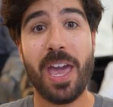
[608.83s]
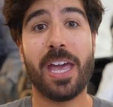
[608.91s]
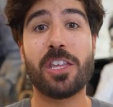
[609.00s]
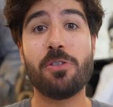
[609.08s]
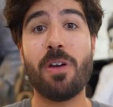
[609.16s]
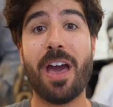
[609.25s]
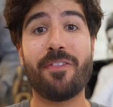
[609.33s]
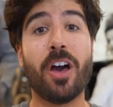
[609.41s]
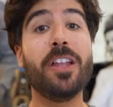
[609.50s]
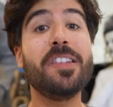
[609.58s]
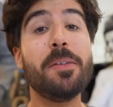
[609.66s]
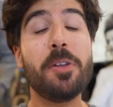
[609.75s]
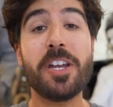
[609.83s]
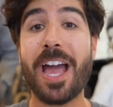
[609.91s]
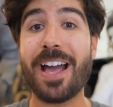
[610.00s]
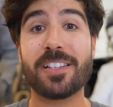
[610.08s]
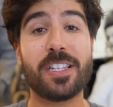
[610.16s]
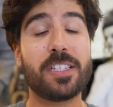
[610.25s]
and you have unlimited
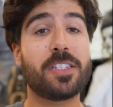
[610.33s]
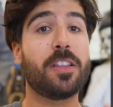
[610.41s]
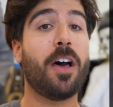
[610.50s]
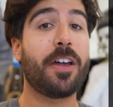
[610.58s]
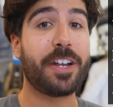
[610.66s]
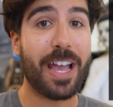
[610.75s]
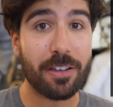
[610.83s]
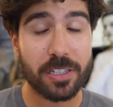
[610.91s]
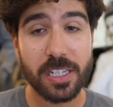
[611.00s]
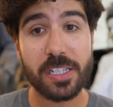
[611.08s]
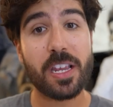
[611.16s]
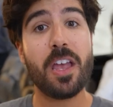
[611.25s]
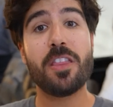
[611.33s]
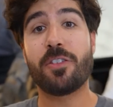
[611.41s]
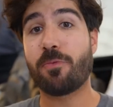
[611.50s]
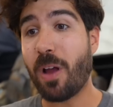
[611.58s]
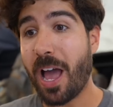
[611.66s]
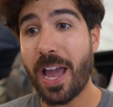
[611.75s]
access to the haunted houses, the
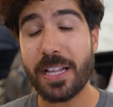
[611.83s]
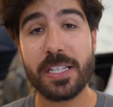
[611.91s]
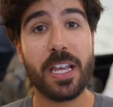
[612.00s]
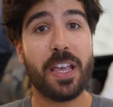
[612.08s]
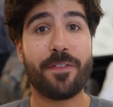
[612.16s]
rides.